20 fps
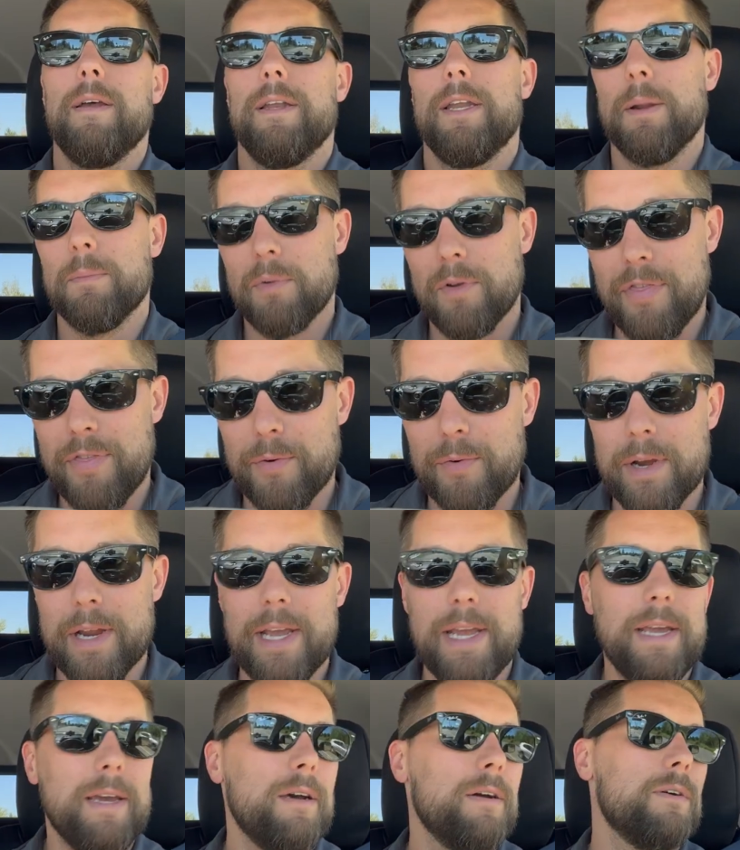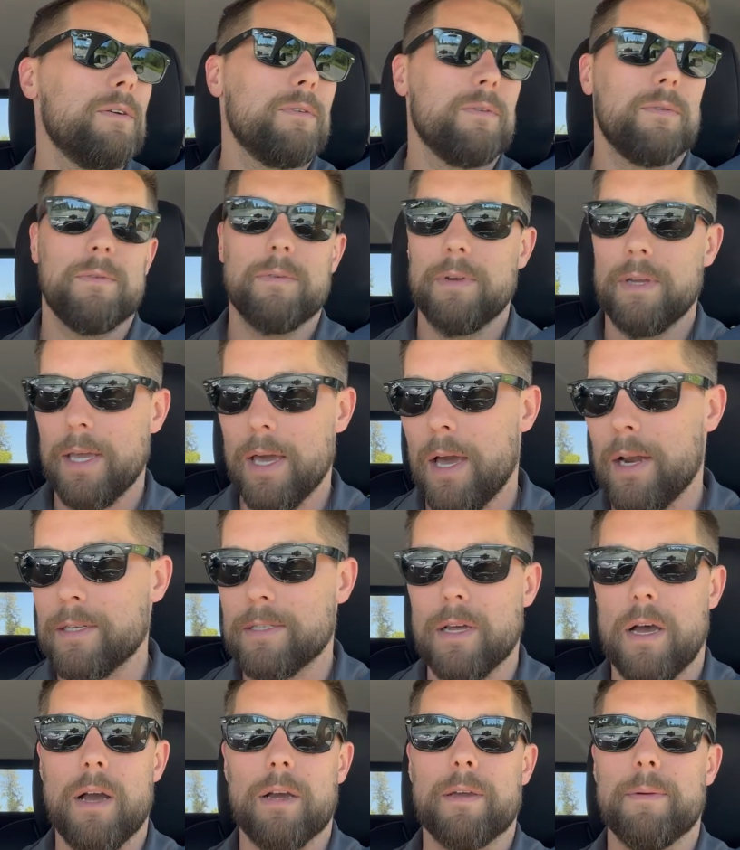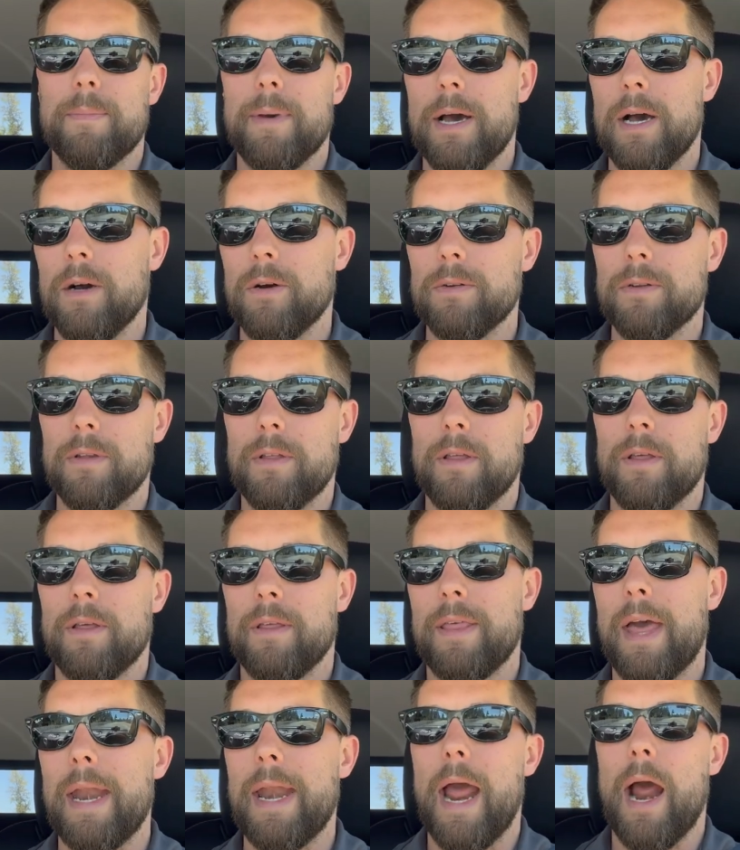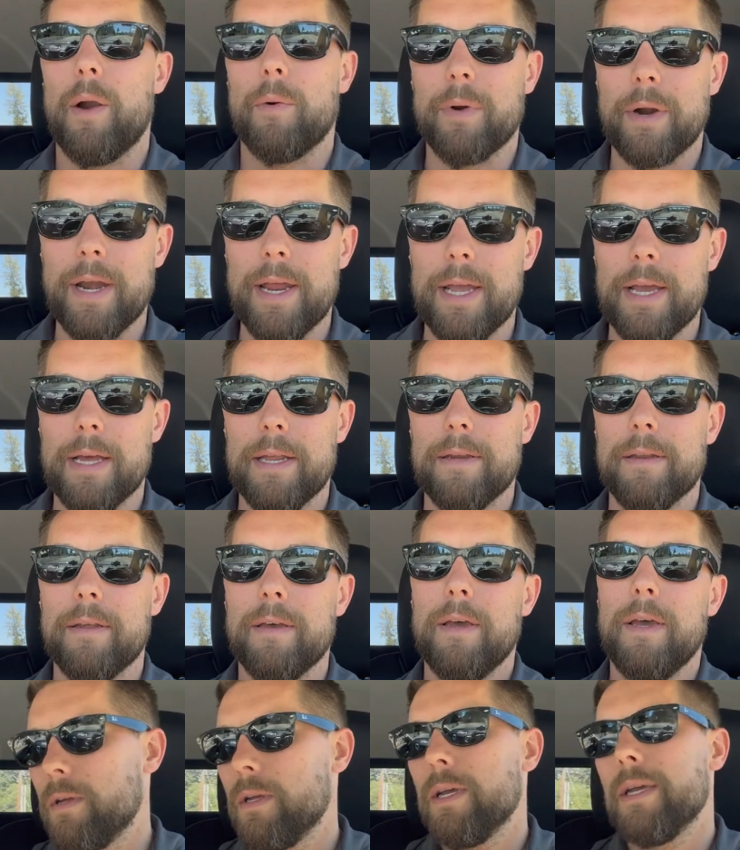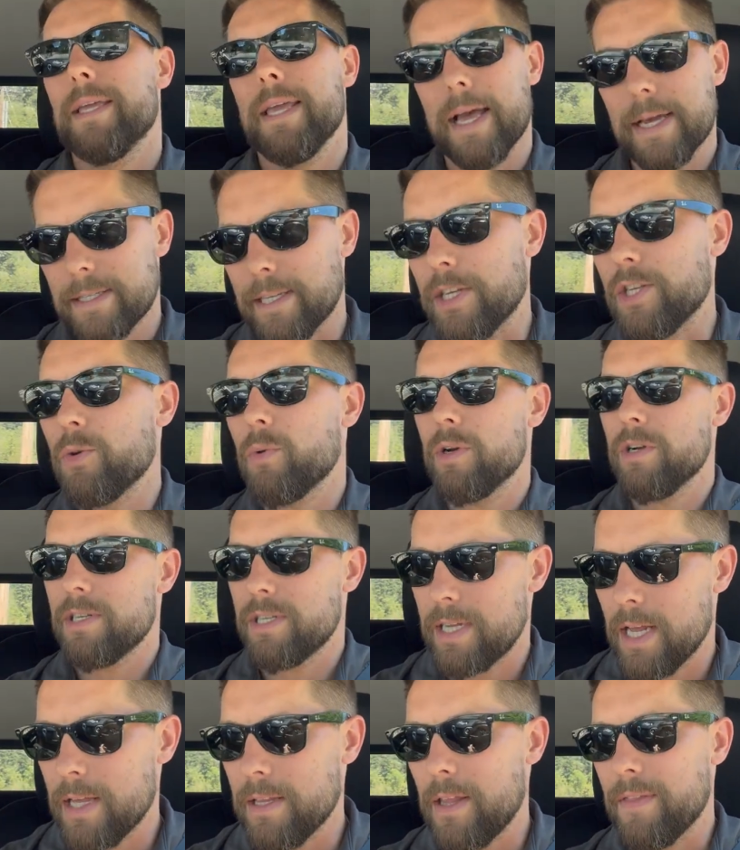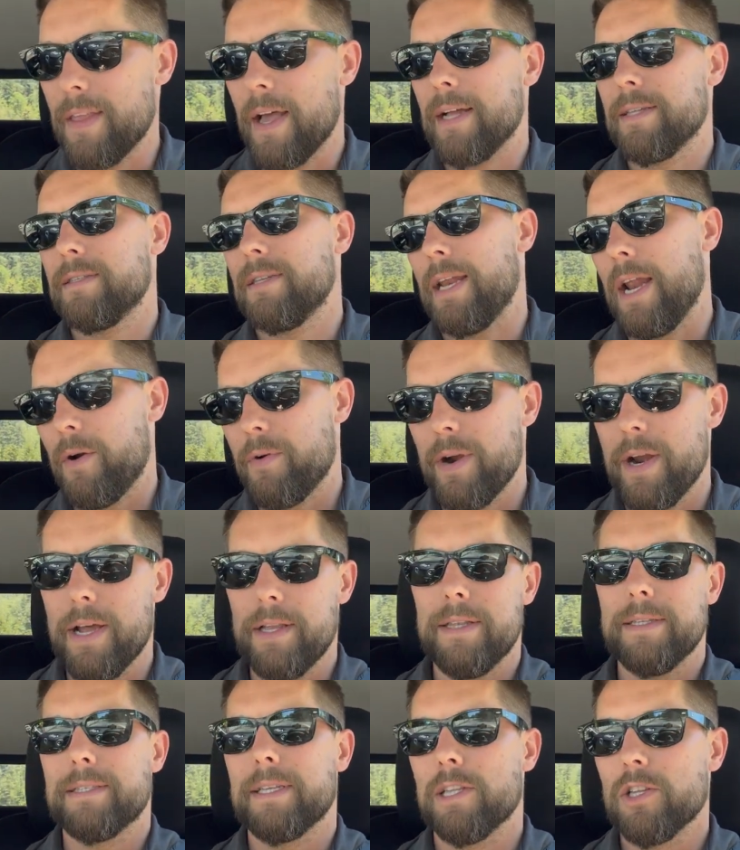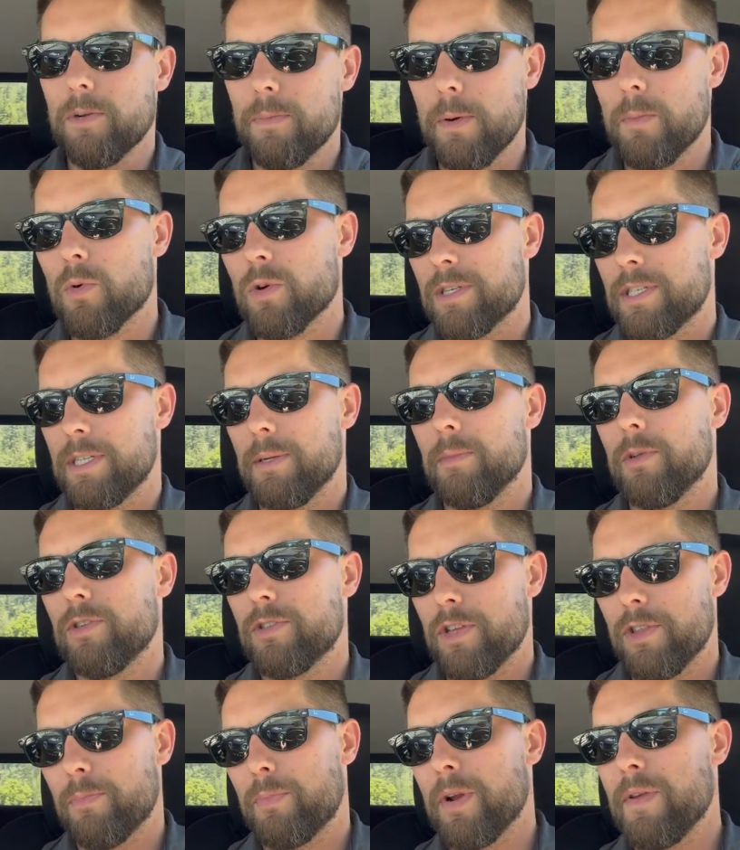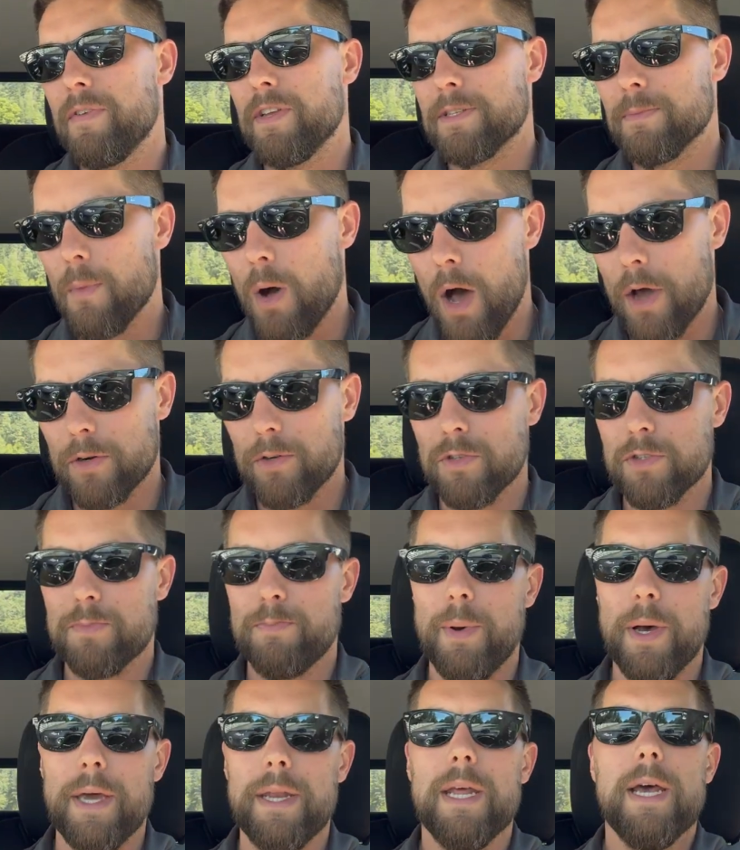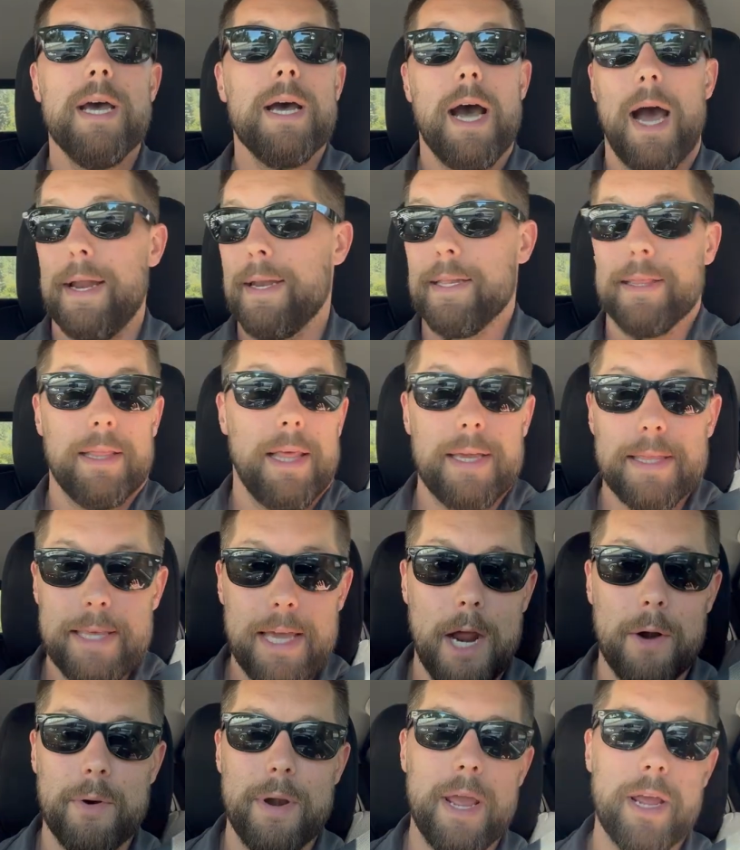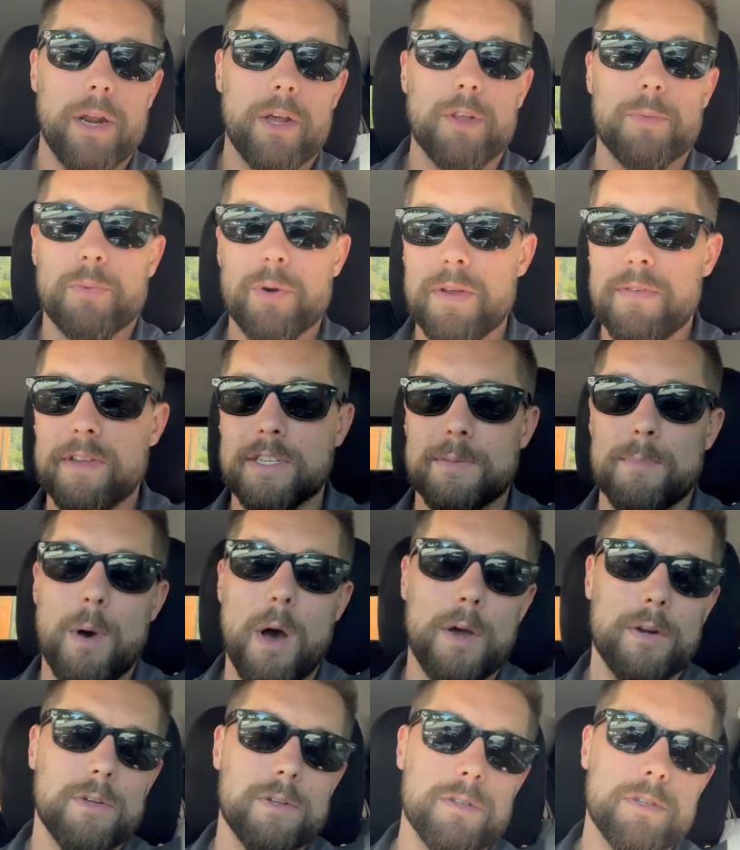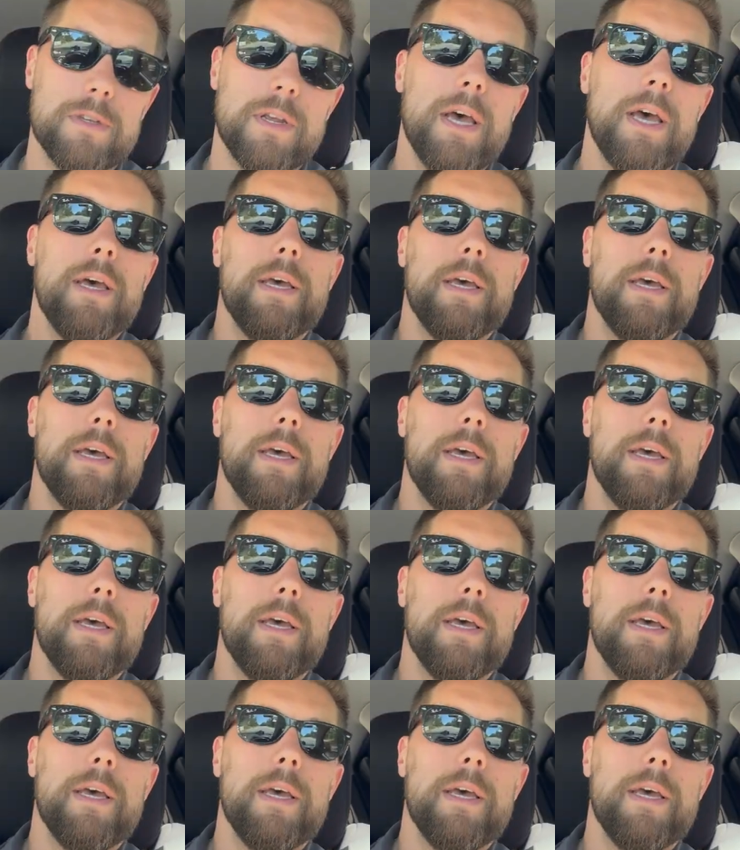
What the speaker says: Number three, we gotta talk about that hour hand. Yes, I do understand that that's an hour hand that's a little bit more similar to the previous models, but I didn't like the hour hand on the previous models.